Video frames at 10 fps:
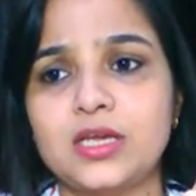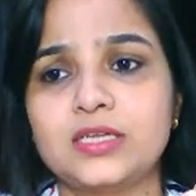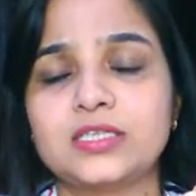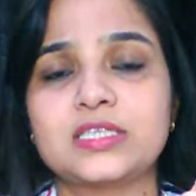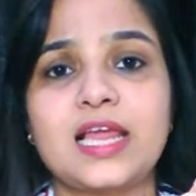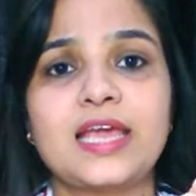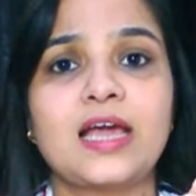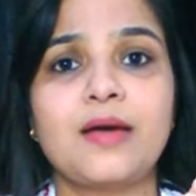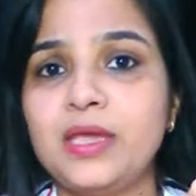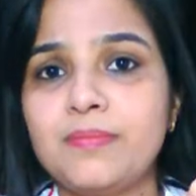just like
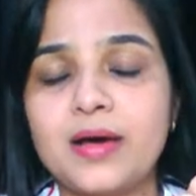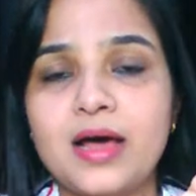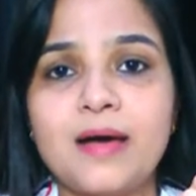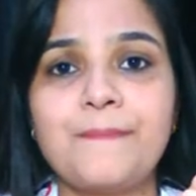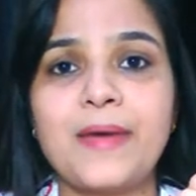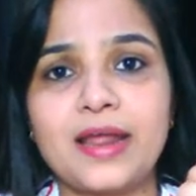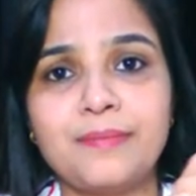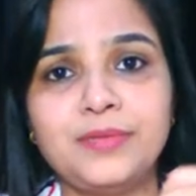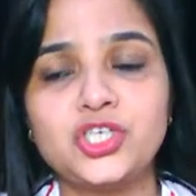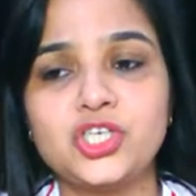amoeba,
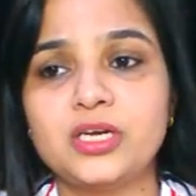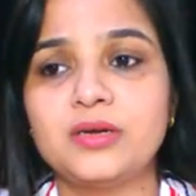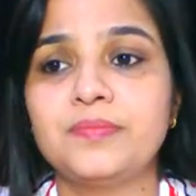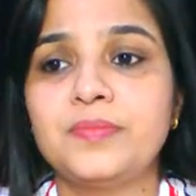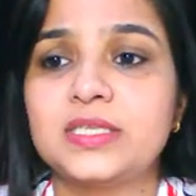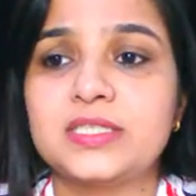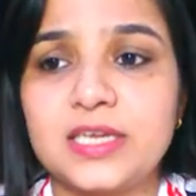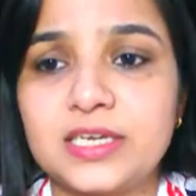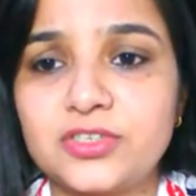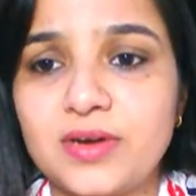paramecium,
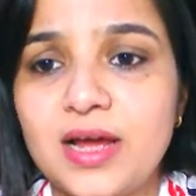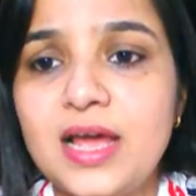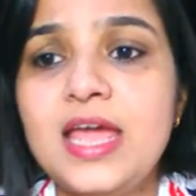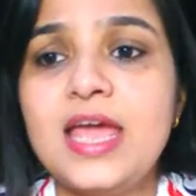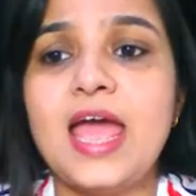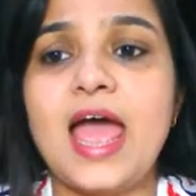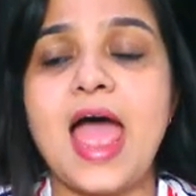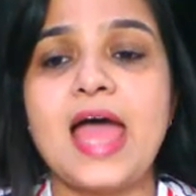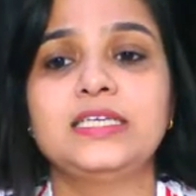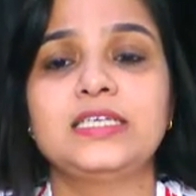etc.
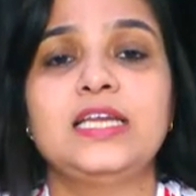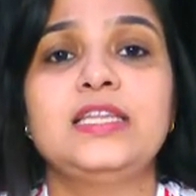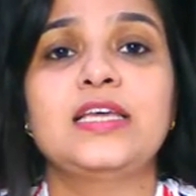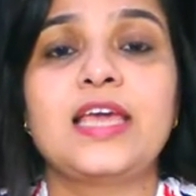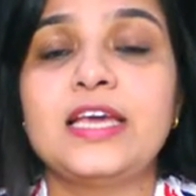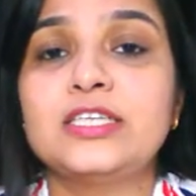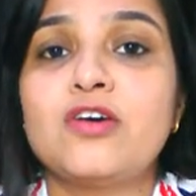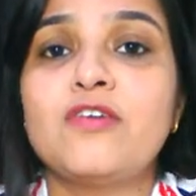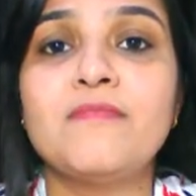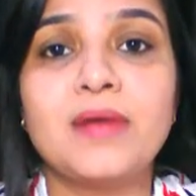And in the case
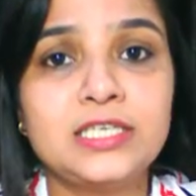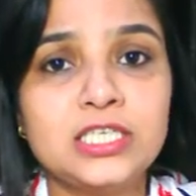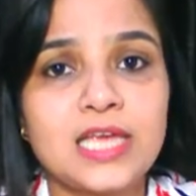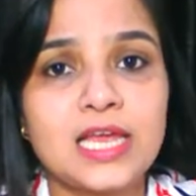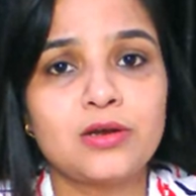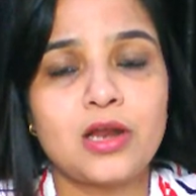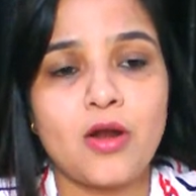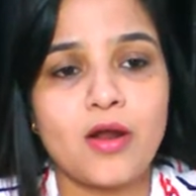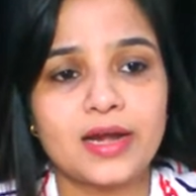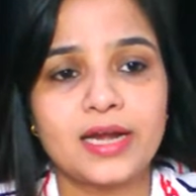of multicellular
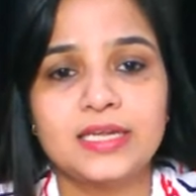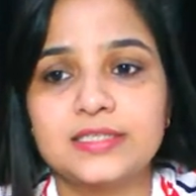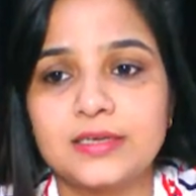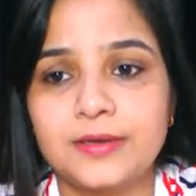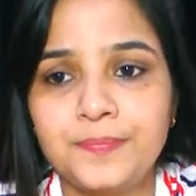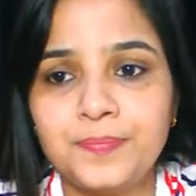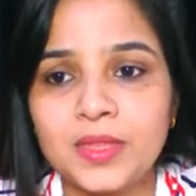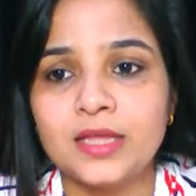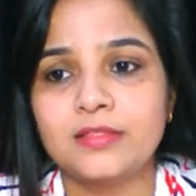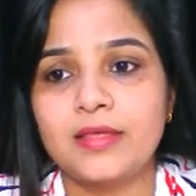organism,
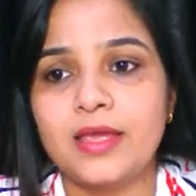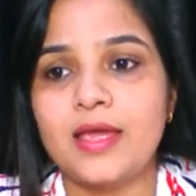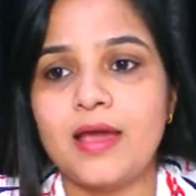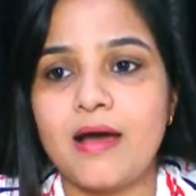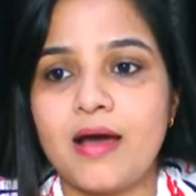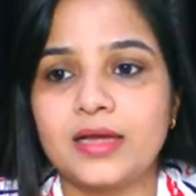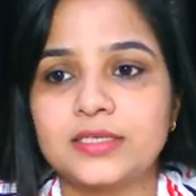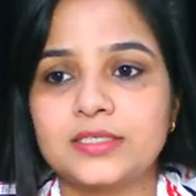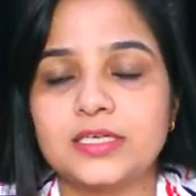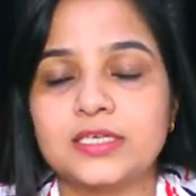they are
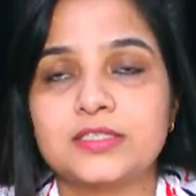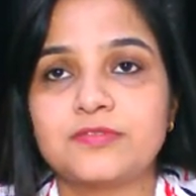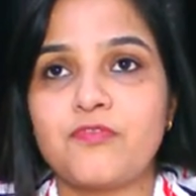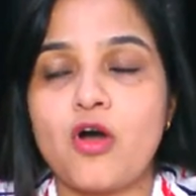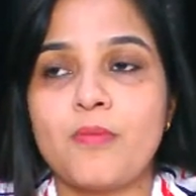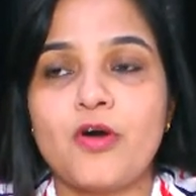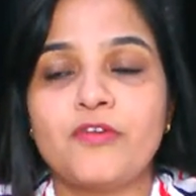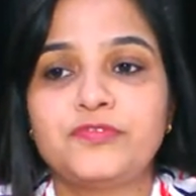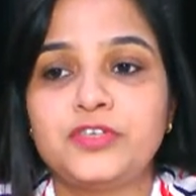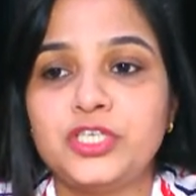just form of
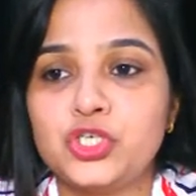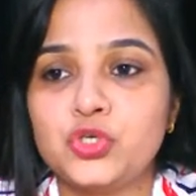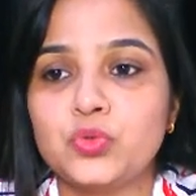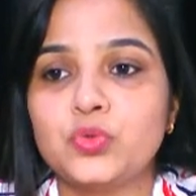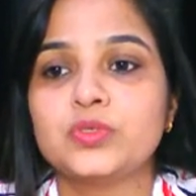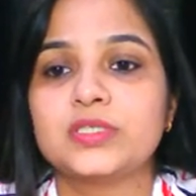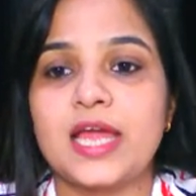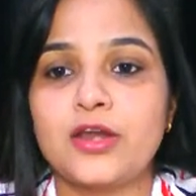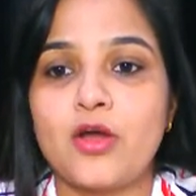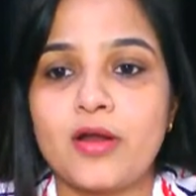tissues
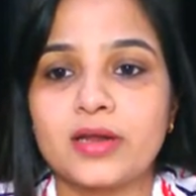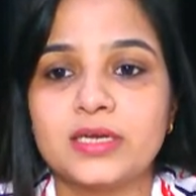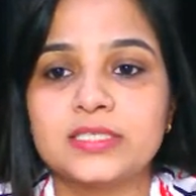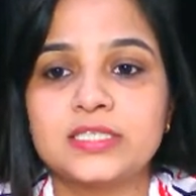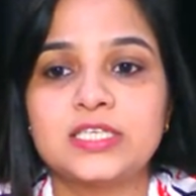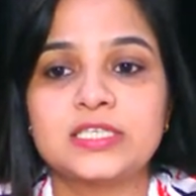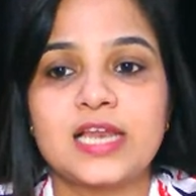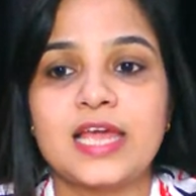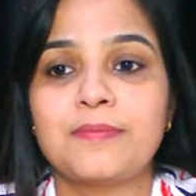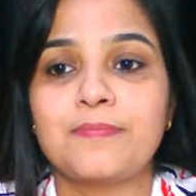and organs, just
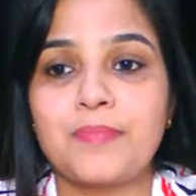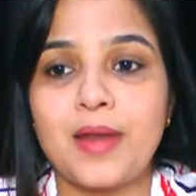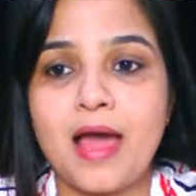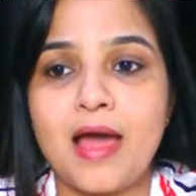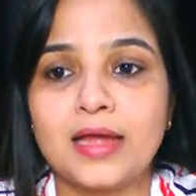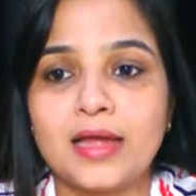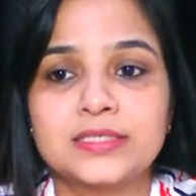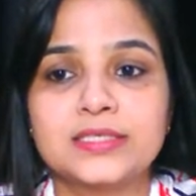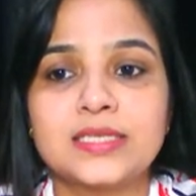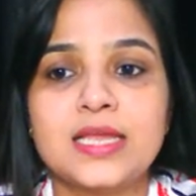like
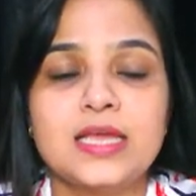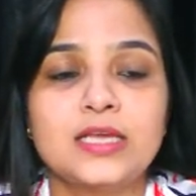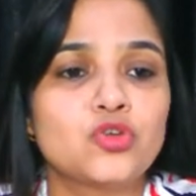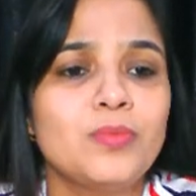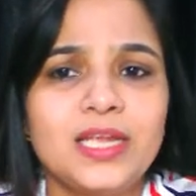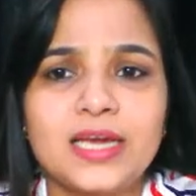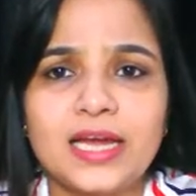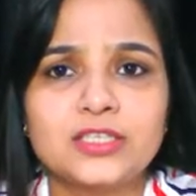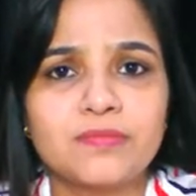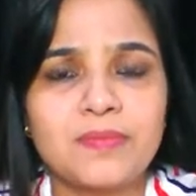plants, so many
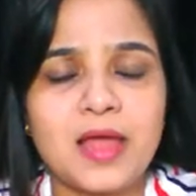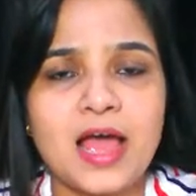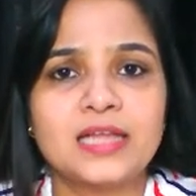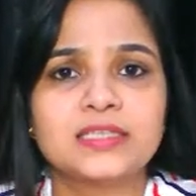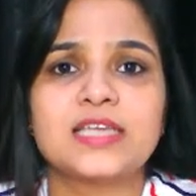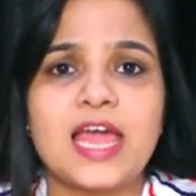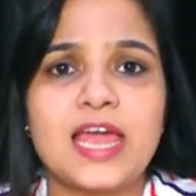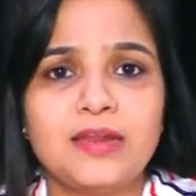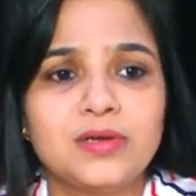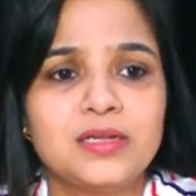kinds of plants,
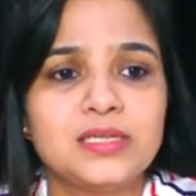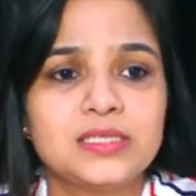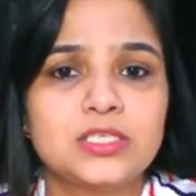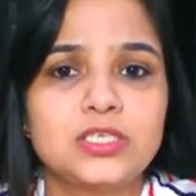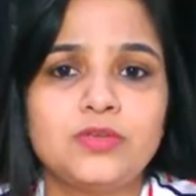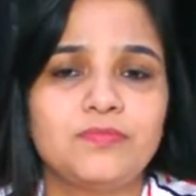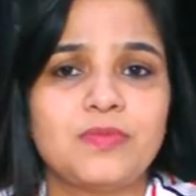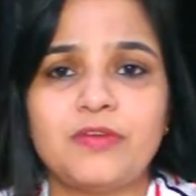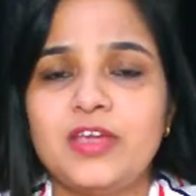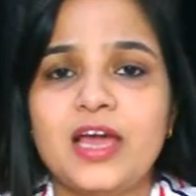animals.
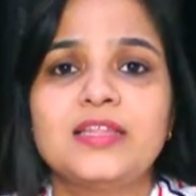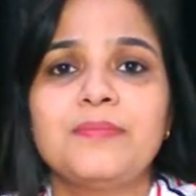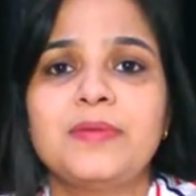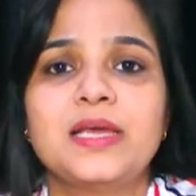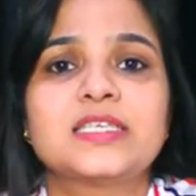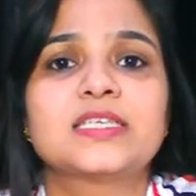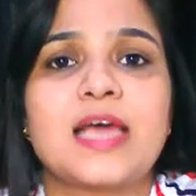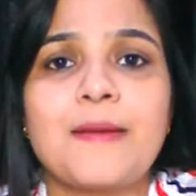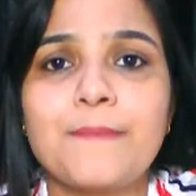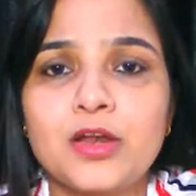We are the biggest
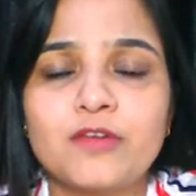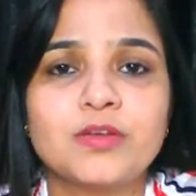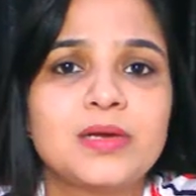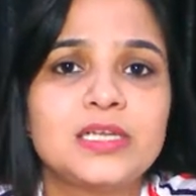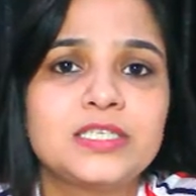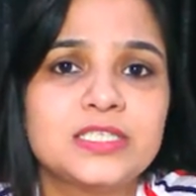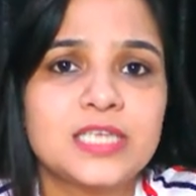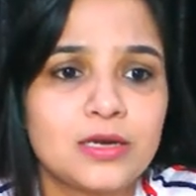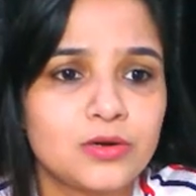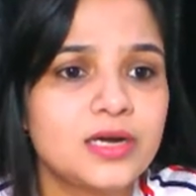example of the
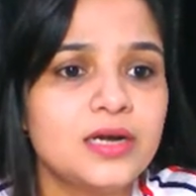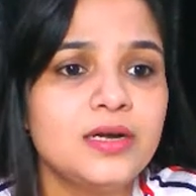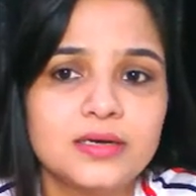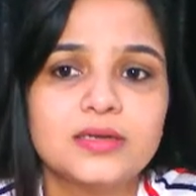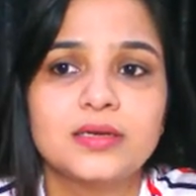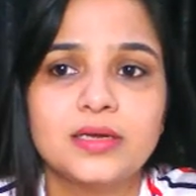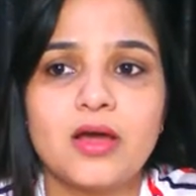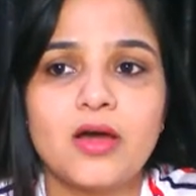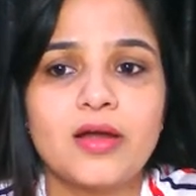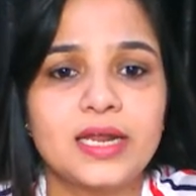multicellular
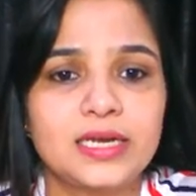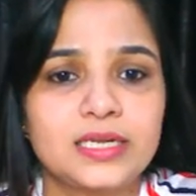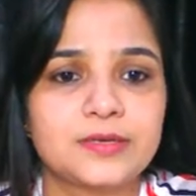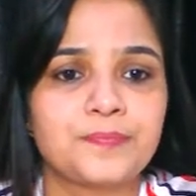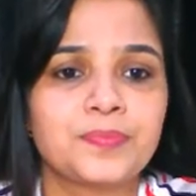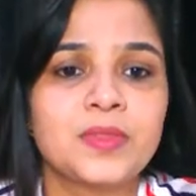organism.